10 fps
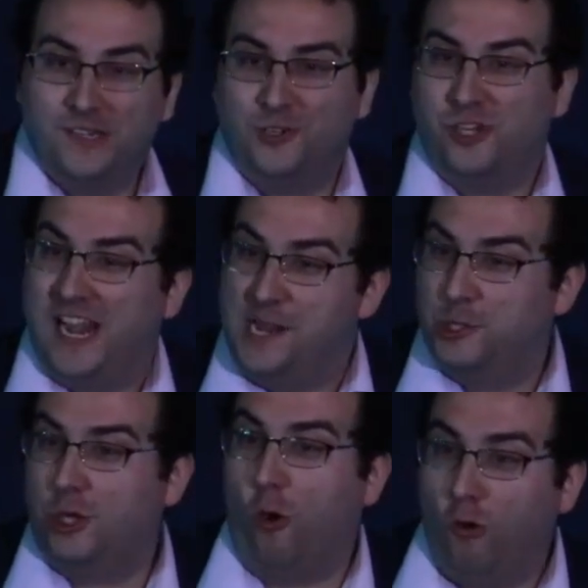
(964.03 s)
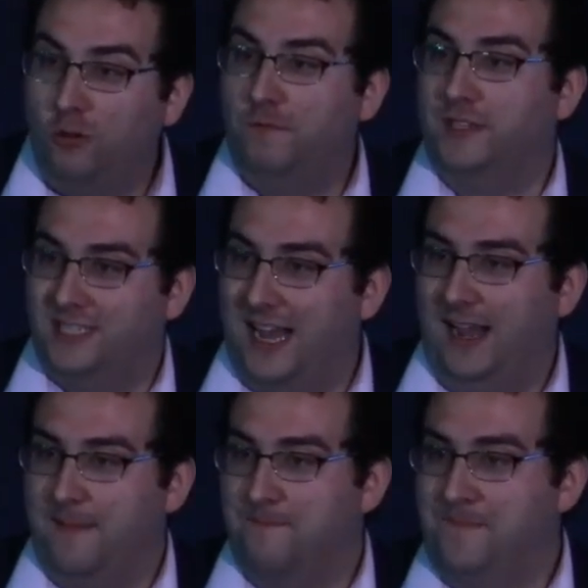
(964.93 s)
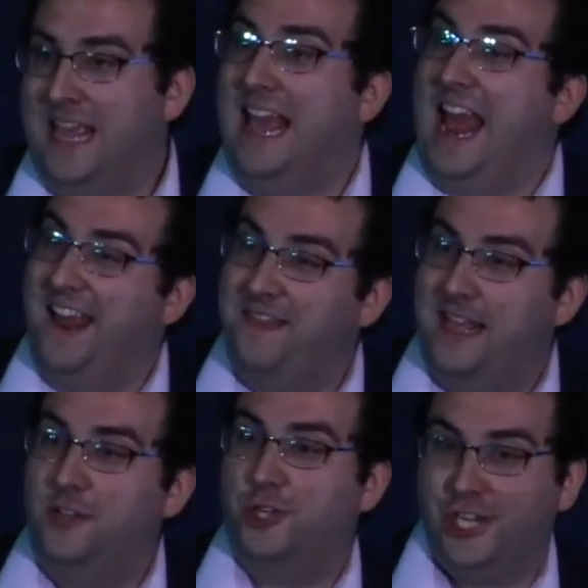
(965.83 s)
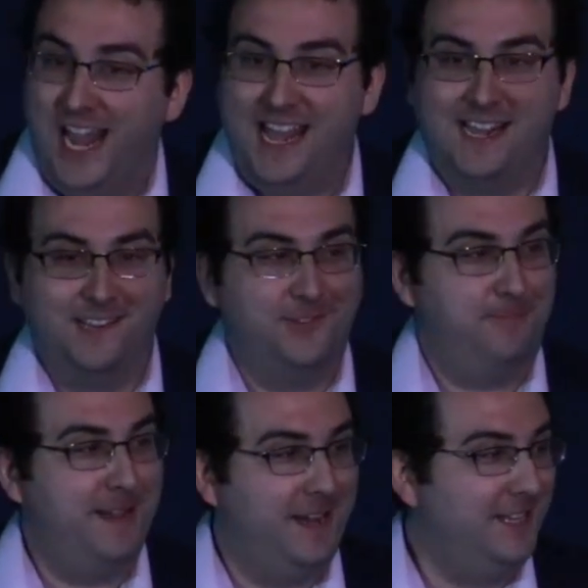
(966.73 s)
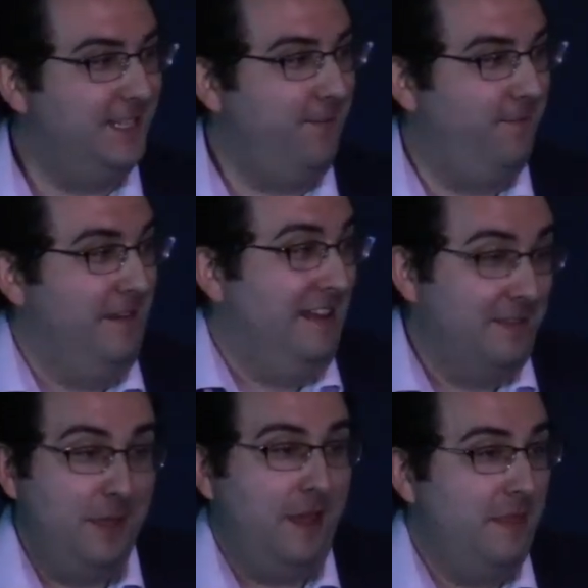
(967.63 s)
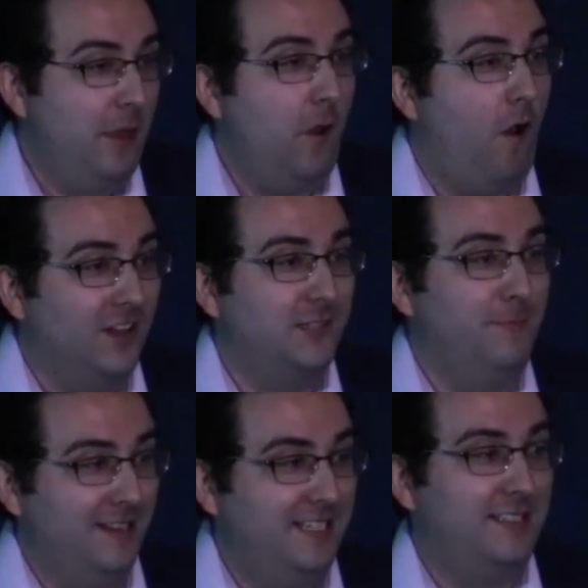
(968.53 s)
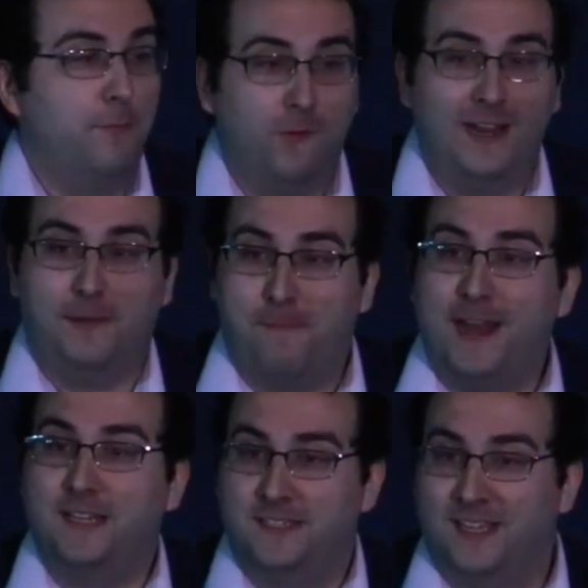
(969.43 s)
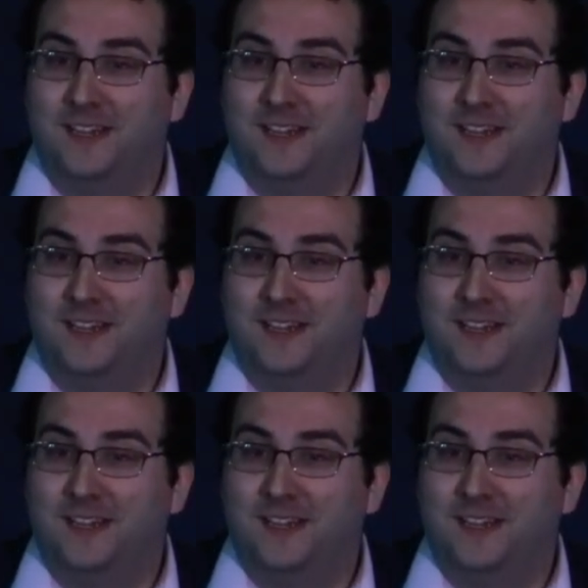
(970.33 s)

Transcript: change all of the time, and they change because of they're ultimately democratic bodies